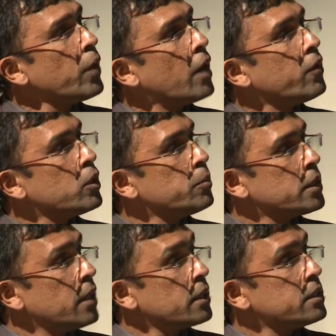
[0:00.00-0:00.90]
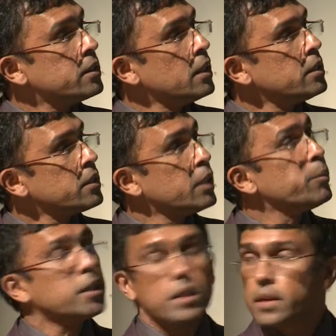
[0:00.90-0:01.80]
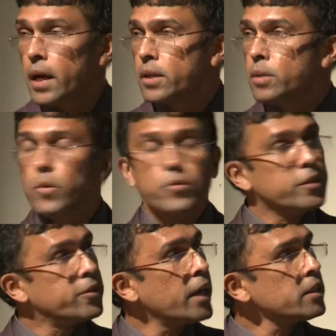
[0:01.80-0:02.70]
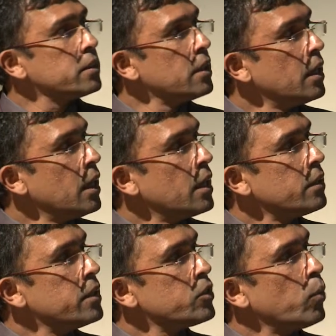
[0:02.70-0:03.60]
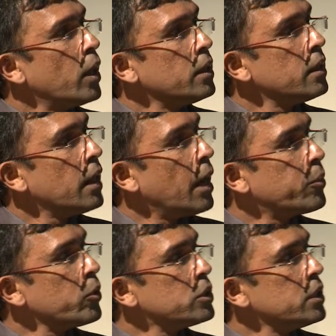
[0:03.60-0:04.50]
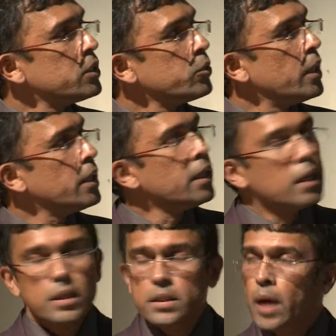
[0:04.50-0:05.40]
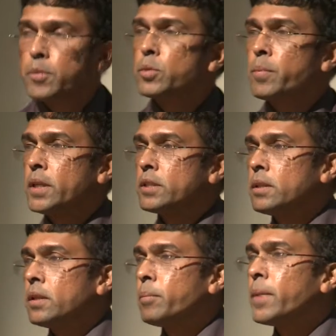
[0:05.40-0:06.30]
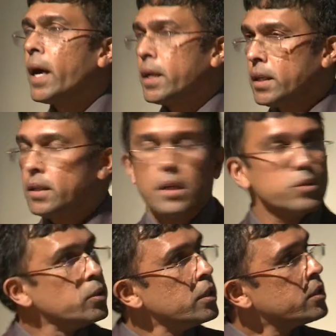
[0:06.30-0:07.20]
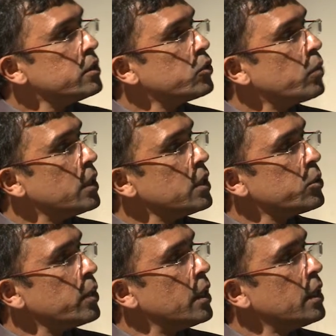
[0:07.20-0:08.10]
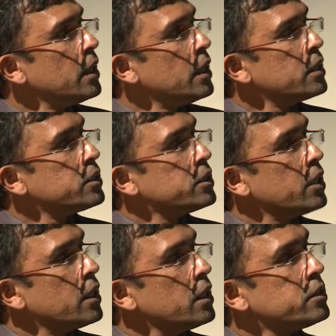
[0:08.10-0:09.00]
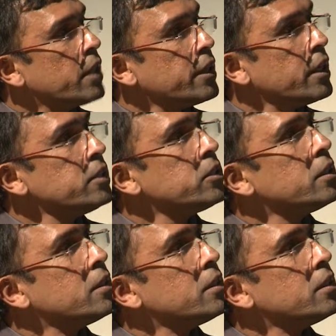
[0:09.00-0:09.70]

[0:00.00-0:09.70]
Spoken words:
where very much like a schematic diagram of your tracks. This one approaches your time-space planning. Yeah, so this one is your chainage.